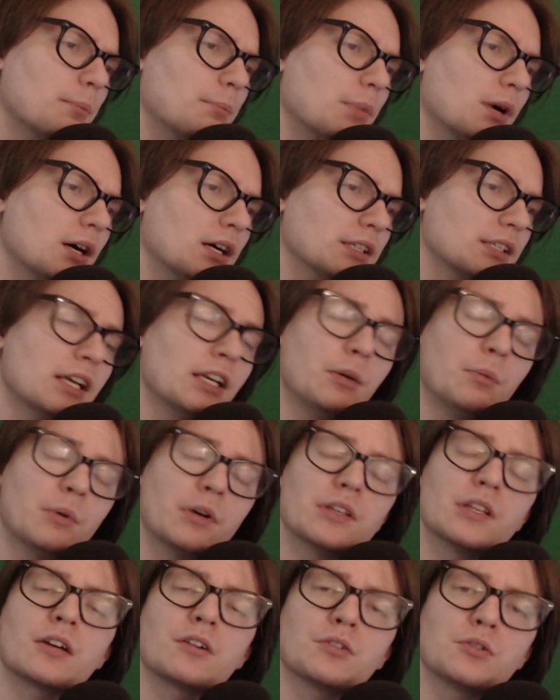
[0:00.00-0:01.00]
But anyway,
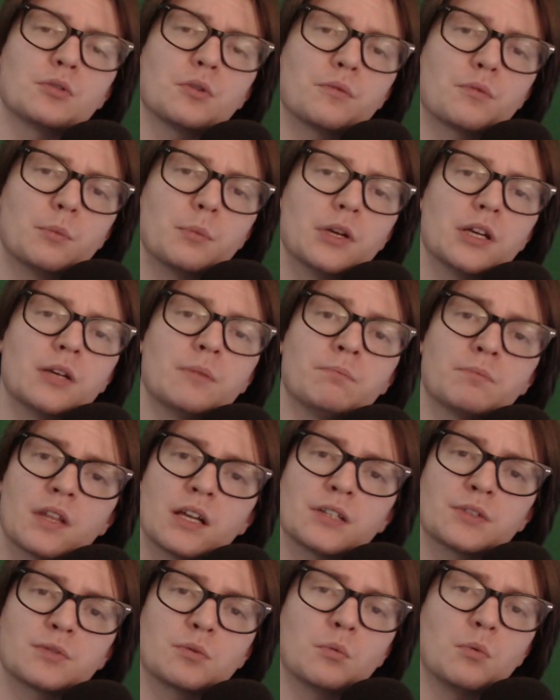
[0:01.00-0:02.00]
that'll do it for me.
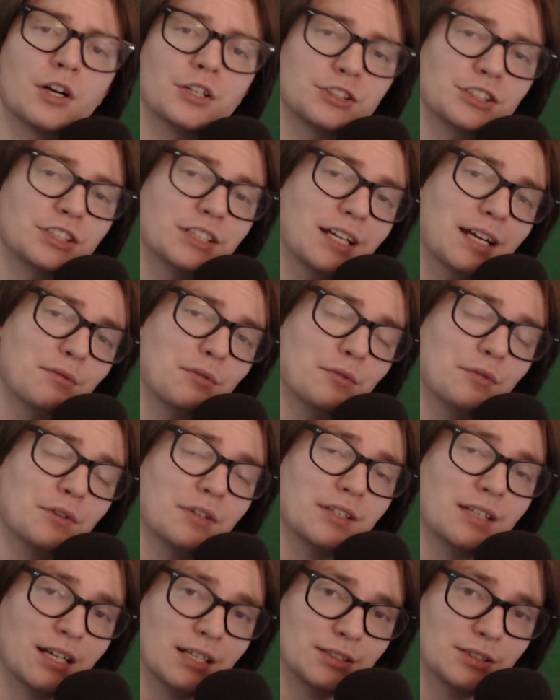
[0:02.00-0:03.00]
Thanks for watching. Have a
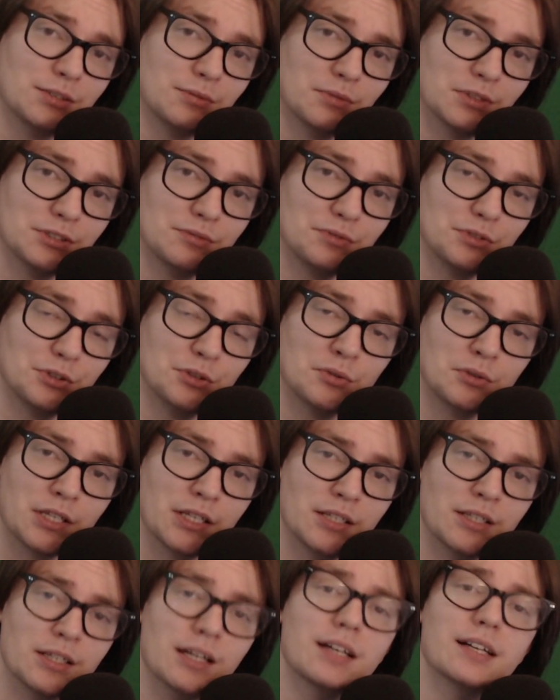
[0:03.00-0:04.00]
fantastic rest of your
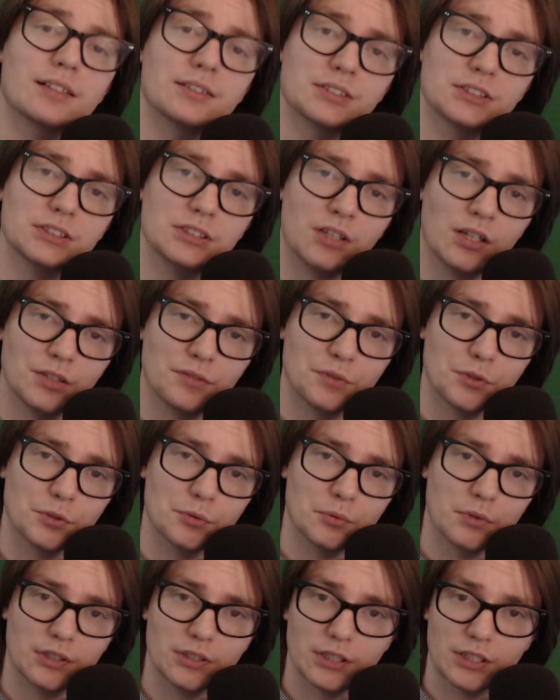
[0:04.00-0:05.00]
day, and I'll see all of
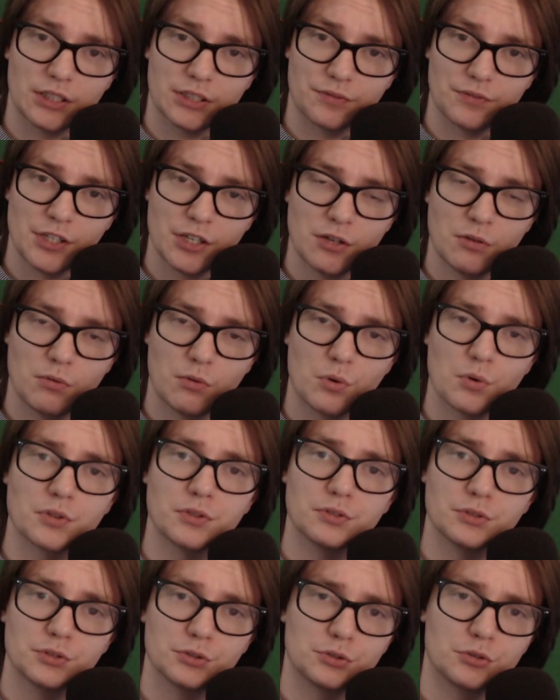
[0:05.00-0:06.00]
you in the next video or
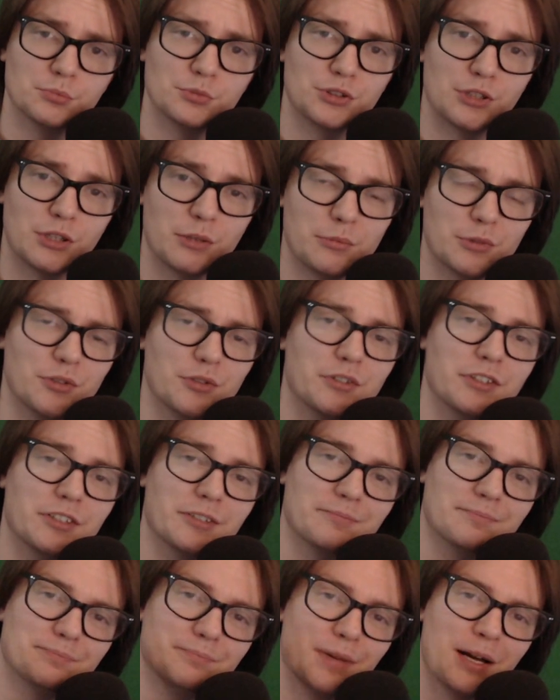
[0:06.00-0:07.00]
from Sir Maroney.
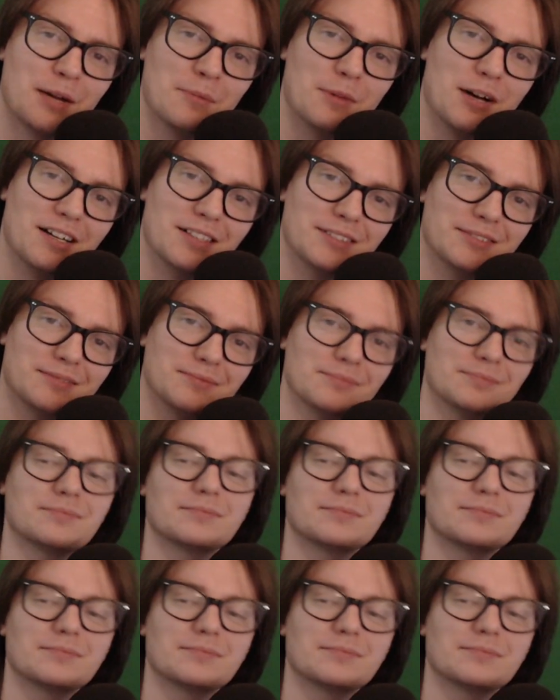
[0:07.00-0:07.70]
Bye bye.